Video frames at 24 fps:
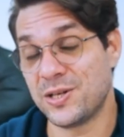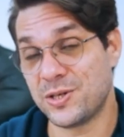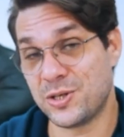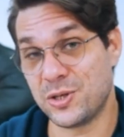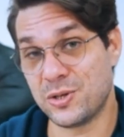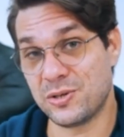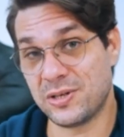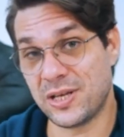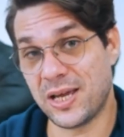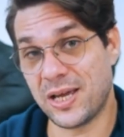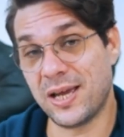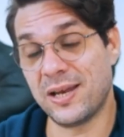
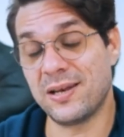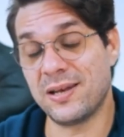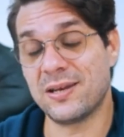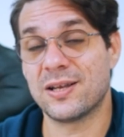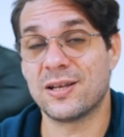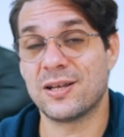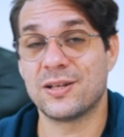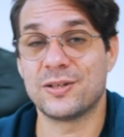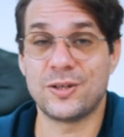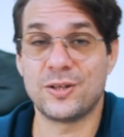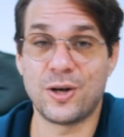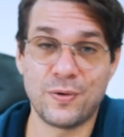Till then,
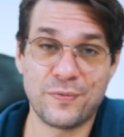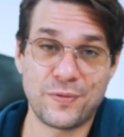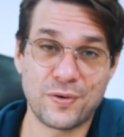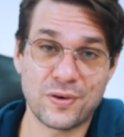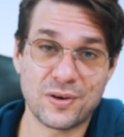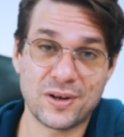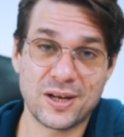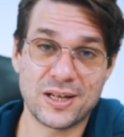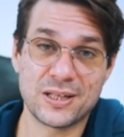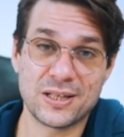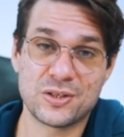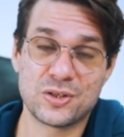don't
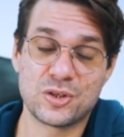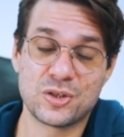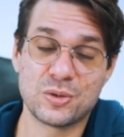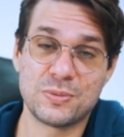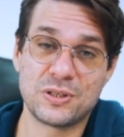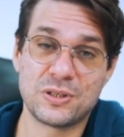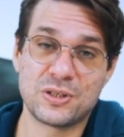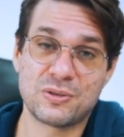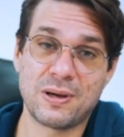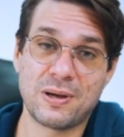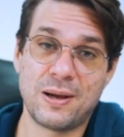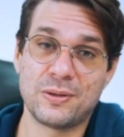forget to
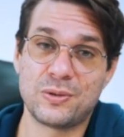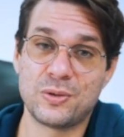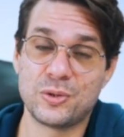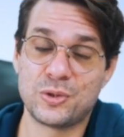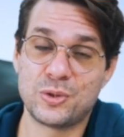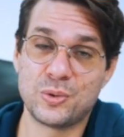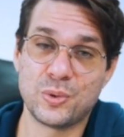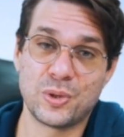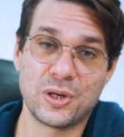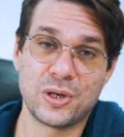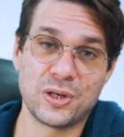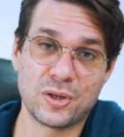subscribe to
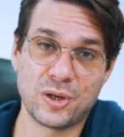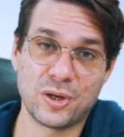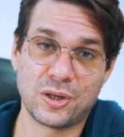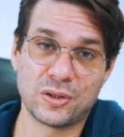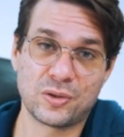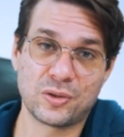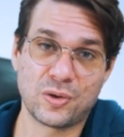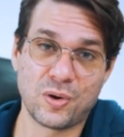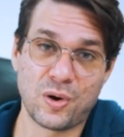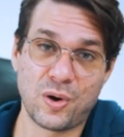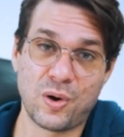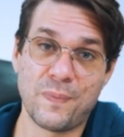
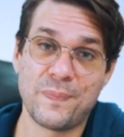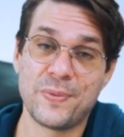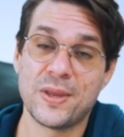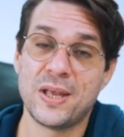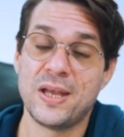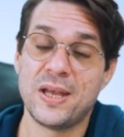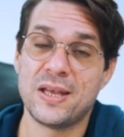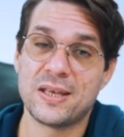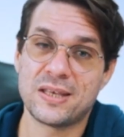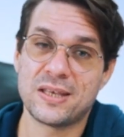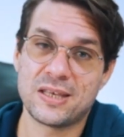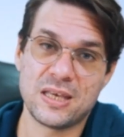turing.com.
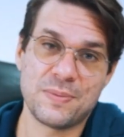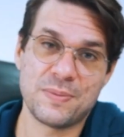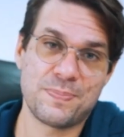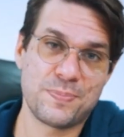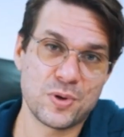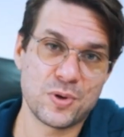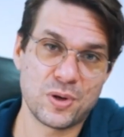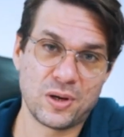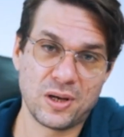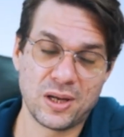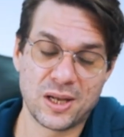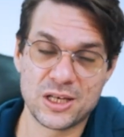Keep
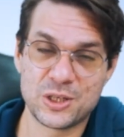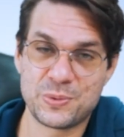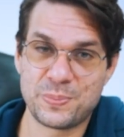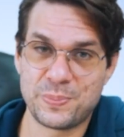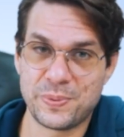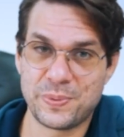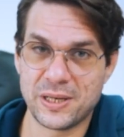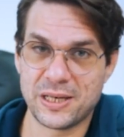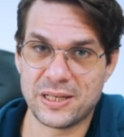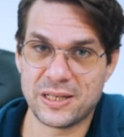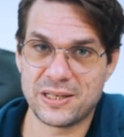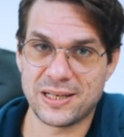your learning
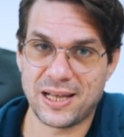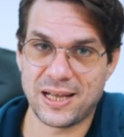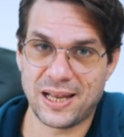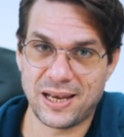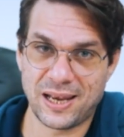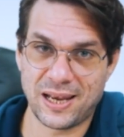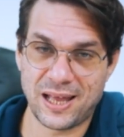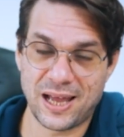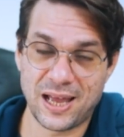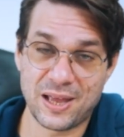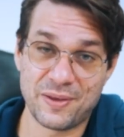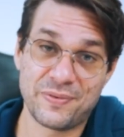spirit
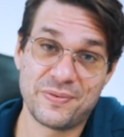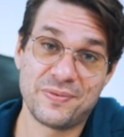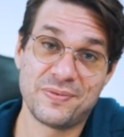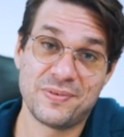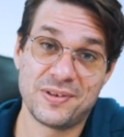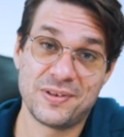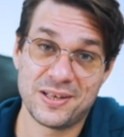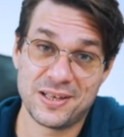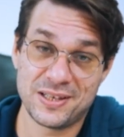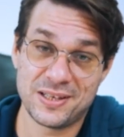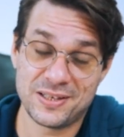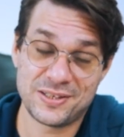alive.
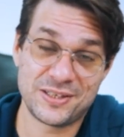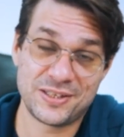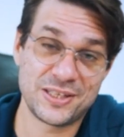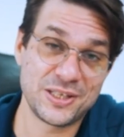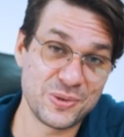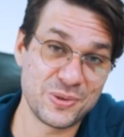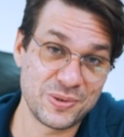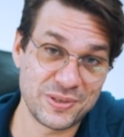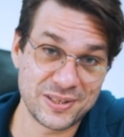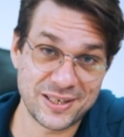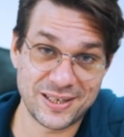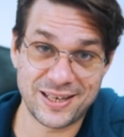See
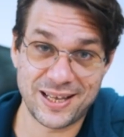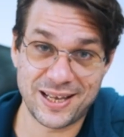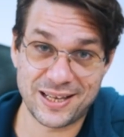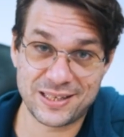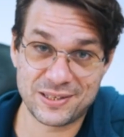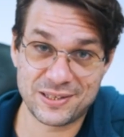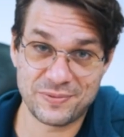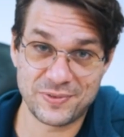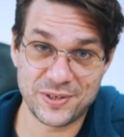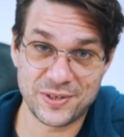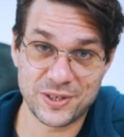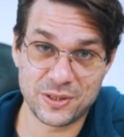you in the
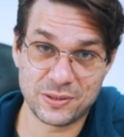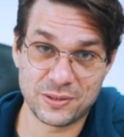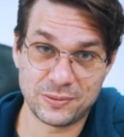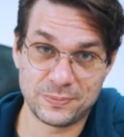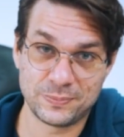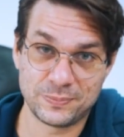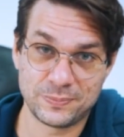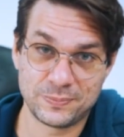next video.